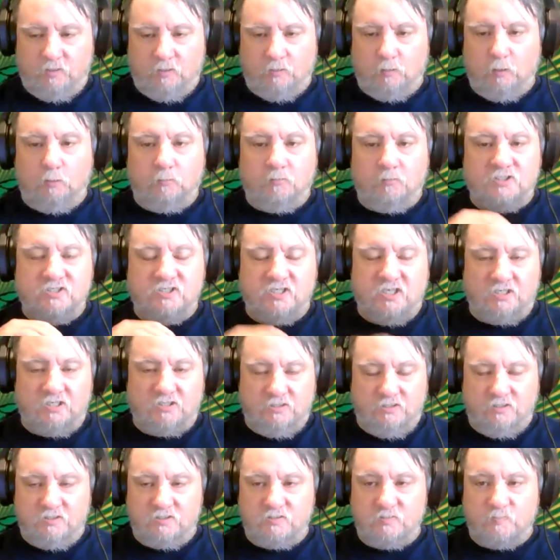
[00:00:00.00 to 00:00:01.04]
lower
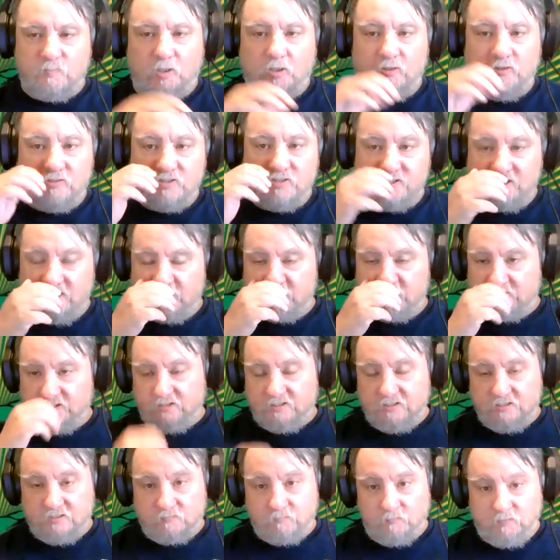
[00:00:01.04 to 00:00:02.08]
section, the smaller section
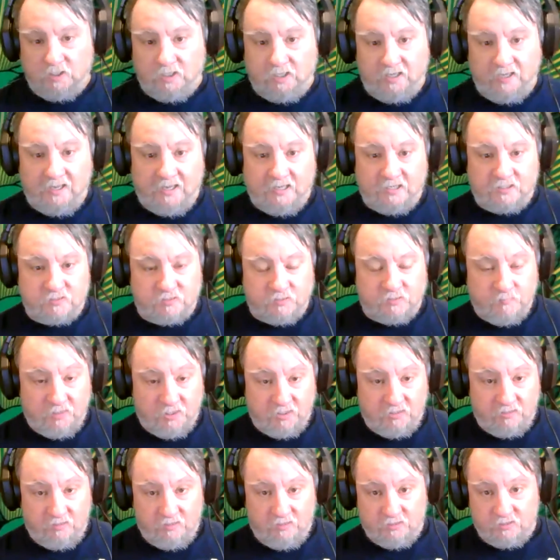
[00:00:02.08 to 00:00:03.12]
is where I actually
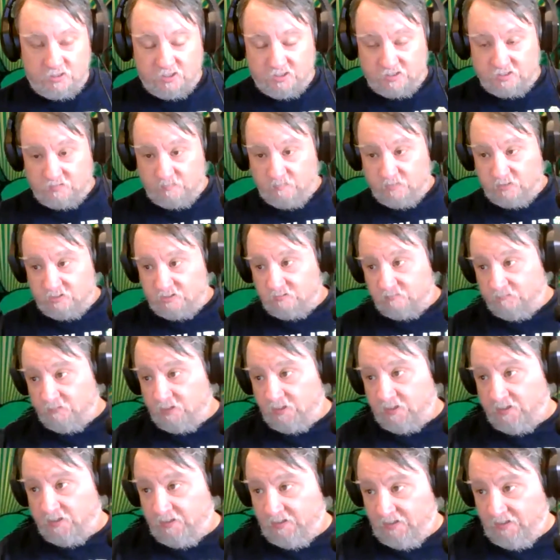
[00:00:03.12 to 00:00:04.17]
make the adjustments to
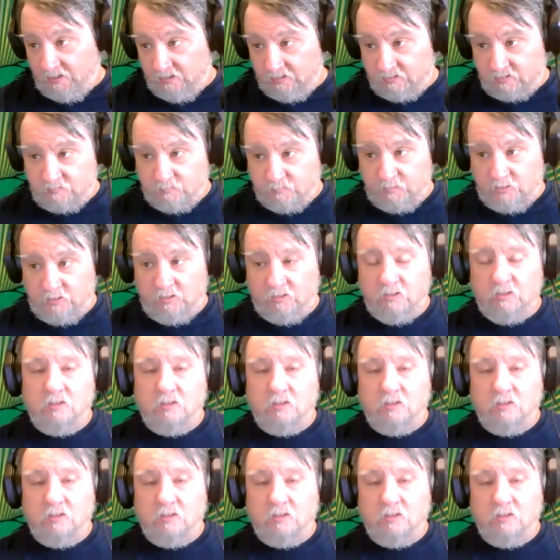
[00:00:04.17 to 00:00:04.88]
where I need it to be.